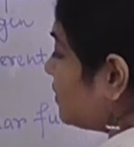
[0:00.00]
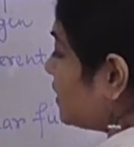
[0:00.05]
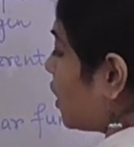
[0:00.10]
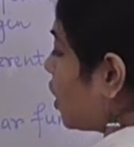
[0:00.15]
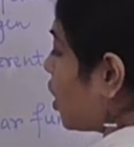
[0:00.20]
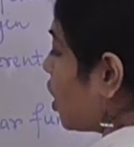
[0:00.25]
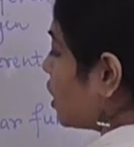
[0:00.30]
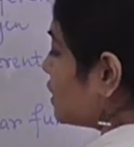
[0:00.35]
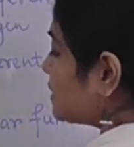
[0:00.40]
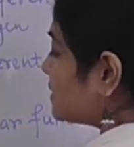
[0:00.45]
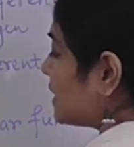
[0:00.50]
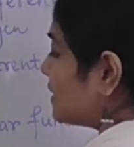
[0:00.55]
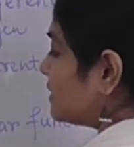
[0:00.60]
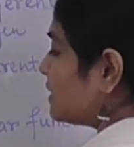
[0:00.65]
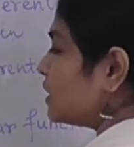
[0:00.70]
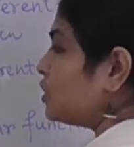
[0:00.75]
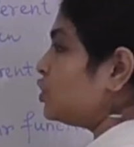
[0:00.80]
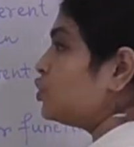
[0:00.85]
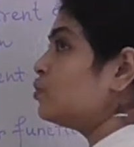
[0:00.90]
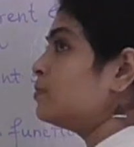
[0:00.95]
of the horse and
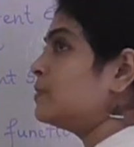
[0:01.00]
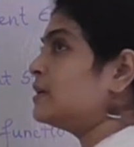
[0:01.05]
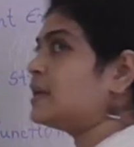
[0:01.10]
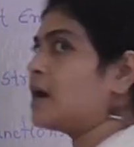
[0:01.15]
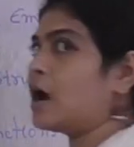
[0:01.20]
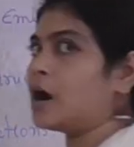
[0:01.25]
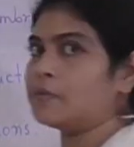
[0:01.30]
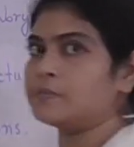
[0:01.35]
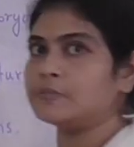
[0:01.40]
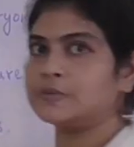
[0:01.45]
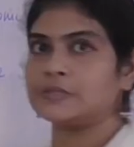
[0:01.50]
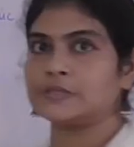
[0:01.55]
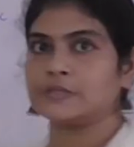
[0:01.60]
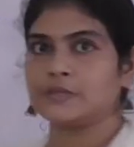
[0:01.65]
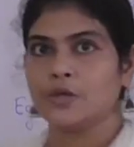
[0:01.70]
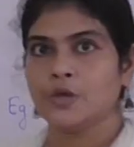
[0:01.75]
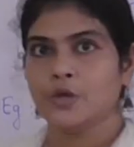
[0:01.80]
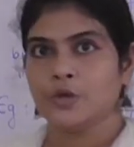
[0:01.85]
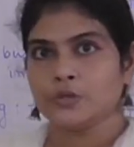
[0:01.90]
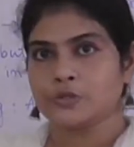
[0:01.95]
the human arms.
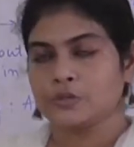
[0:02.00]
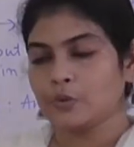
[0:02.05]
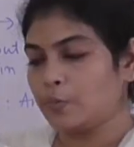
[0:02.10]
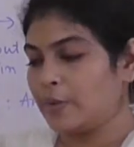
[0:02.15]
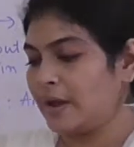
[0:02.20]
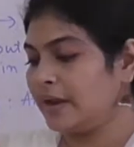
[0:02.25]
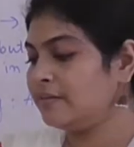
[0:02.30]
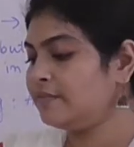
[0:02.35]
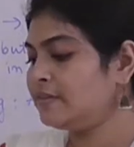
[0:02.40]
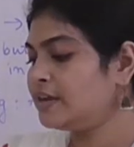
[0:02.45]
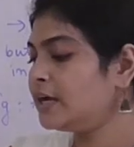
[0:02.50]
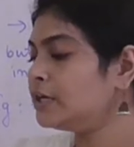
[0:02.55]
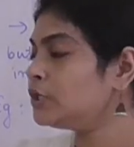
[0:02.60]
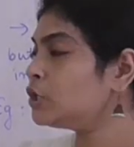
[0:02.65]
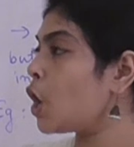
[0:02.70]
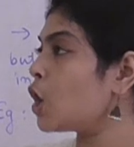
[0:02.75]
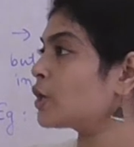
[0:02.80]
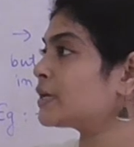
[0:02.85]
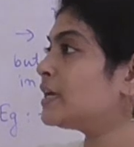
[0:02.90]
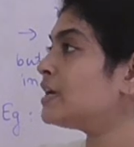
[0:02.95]
So, when we are
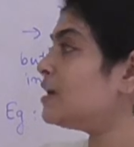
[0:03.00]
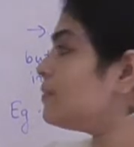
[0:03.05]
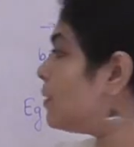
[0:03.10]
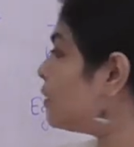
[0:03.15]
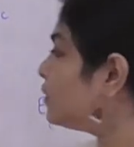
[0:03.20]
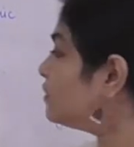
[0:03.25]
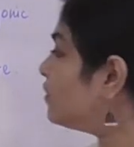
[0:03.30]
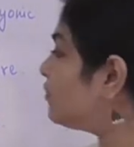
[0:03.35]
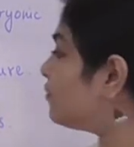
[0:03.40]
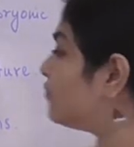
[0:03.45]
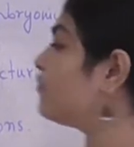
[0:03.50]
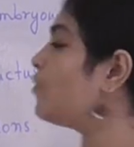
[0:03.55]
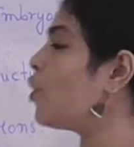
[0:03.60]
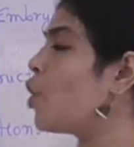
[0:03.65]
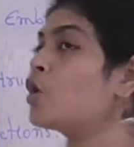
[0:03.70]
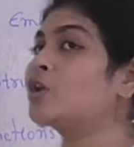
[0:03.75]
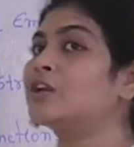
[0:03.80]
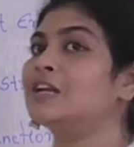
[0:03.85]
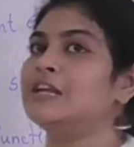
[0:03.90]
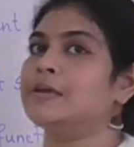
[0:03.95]
talking about the
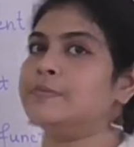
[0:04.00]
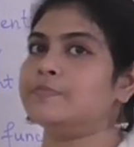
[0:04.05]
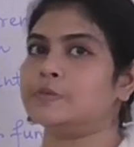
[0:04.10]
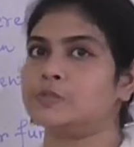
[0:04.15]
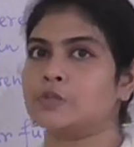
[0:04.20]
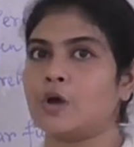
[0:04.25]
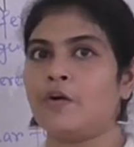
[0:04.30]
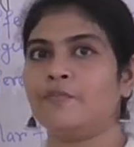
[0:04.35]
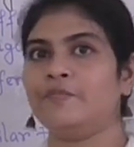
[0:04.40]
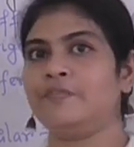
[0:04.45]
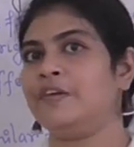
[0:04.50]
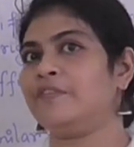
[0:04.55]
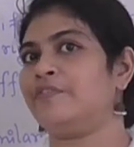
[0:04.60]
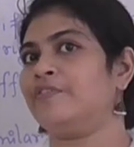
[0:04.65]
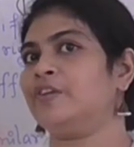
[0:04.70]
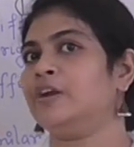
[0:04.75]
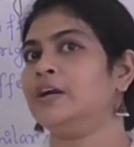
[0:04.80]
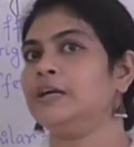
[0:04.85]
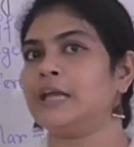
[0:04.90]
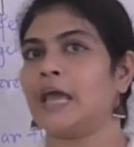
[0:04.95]
forelimbs of
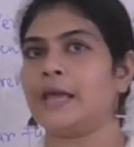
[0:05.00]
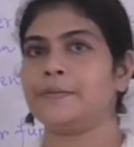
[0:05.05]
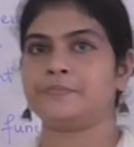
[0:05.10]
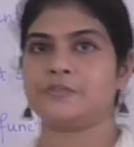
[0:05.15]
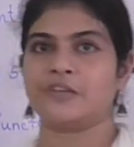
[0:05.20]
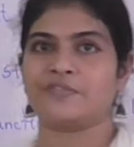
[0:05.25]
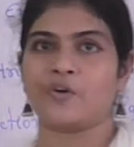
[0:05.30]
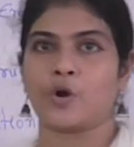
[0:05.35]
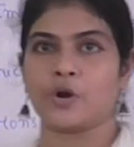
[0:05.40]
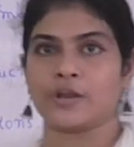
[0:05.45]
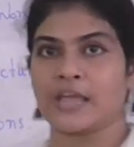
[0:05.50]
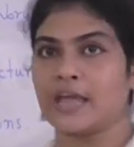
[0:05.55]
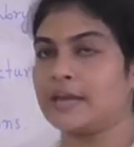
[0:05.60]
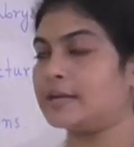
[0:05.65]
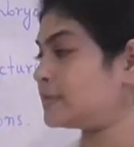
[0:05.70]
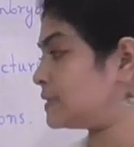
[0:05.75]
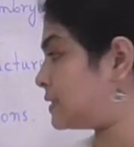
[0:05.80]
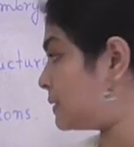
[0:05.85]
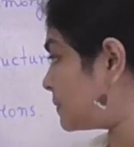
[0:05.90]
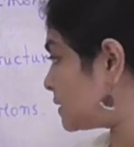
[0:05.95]
different types of
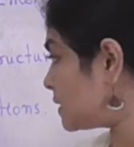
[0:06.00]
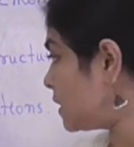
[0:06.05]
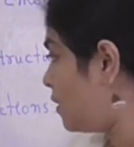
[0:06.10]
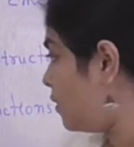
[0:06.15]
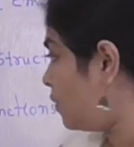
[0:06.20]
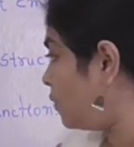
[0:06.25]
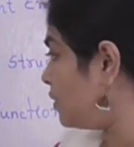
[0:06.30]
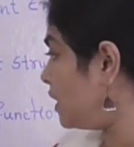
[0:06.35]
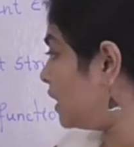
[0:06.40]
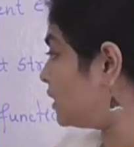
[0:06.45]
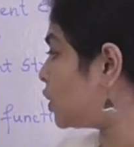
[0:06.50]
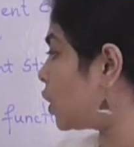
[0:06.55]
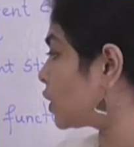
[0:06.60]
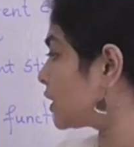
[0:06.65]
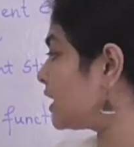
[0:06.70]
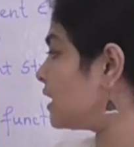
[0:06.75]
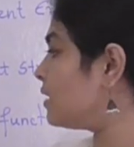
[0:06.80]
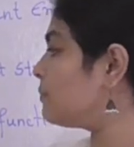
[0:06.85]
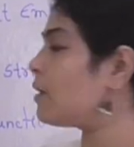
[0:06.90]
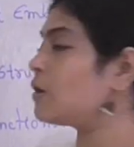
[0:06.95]
organisms, we are
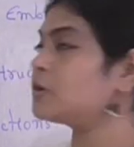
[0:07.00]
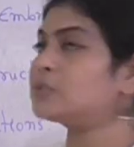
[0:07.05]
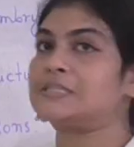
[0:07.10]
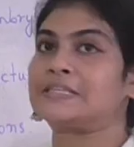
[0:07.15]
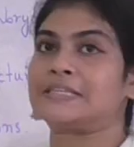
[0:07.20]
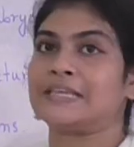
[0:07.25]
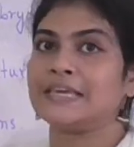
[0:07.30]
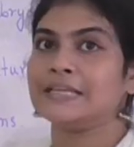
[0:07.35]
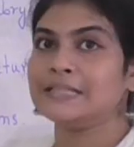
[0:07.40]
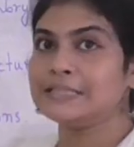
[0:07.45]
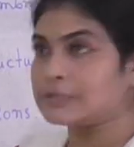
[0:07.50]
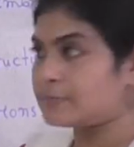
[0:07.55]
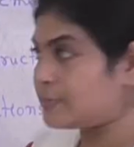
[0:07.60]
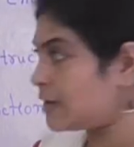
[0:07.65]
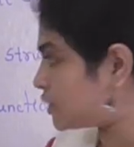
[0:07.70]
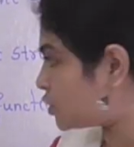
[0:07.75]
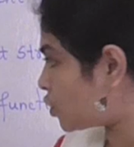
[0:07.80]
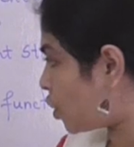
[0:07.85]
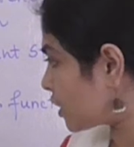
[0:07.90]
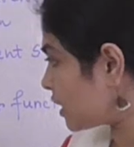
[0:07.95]
talking about seals, we
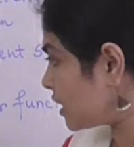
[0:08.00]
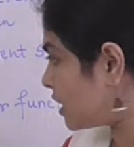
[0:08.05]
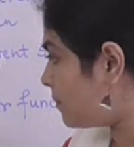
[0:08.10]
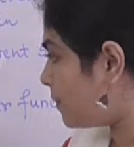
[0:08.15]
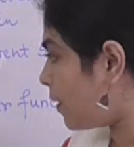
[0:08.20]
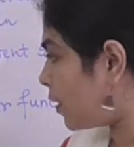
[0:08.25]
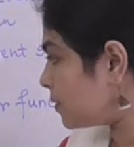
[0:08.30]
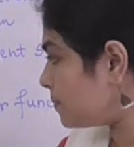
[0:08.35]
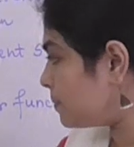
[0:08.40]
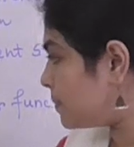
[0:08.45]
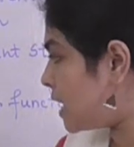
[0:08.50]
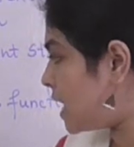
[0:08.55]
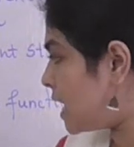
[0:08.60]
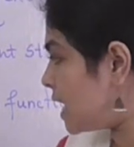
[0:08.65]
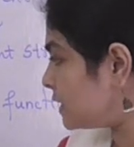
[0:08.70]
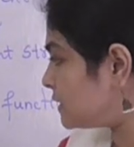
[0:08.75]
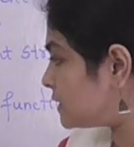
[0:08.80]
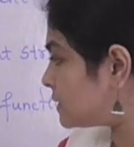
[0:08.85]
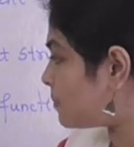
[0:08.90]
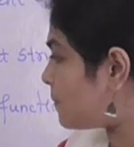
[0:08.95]
are talking about
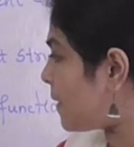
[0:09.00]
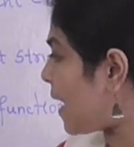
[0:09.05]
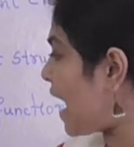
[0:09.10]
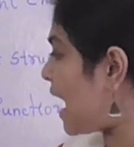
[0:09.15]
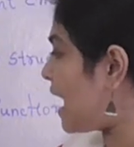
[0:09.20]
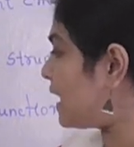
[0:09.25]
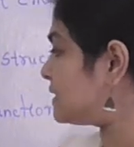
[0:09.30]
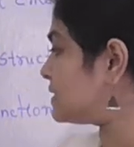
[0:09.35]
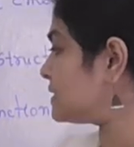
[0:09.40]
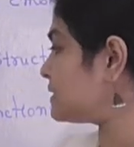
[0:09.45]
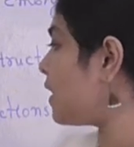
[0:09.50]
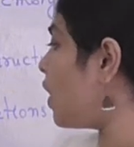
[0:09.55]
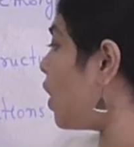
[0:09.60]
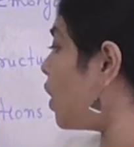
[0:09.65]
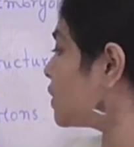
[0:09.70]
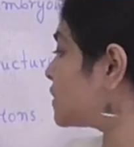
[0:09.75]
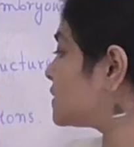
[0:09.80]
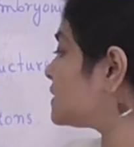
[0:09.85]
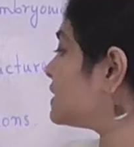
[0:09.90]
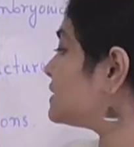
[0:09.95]
birds, bats,
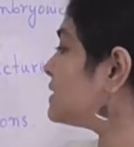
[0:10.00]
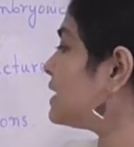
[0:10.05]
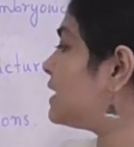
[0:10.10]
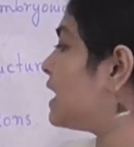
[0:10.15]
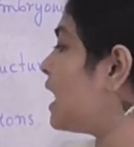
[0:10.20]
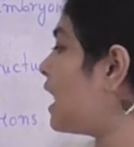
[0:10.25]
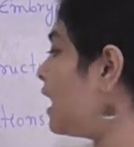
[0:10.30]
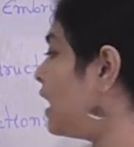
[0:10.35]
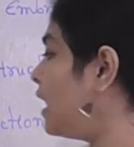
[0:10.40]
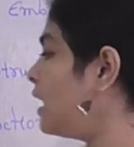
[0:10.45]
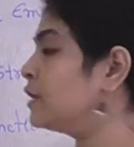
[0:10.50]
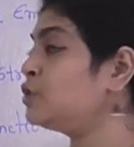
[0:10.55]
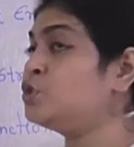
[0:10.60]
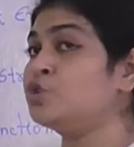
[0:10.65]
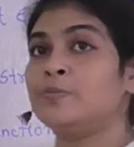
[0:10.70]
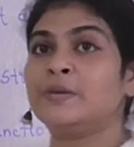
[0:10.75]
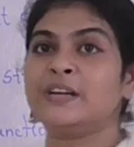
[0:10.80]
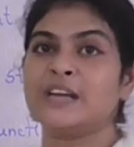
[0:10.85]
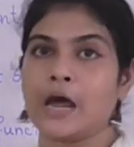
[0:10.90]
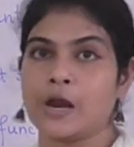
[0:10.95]
horses and
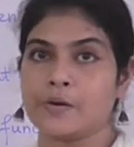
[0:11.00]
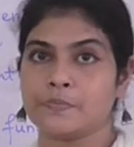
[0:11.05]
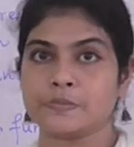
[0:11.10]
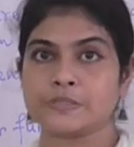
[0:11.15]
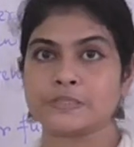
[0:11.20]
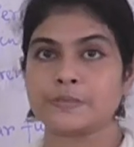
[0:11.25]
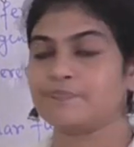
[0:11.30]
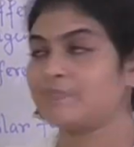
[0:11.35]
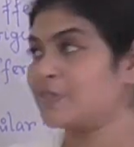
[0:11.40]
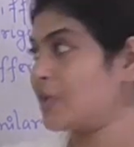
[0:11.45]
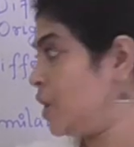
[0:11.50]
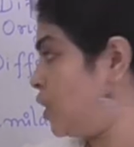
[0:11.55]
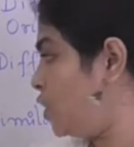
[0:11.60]
human arms.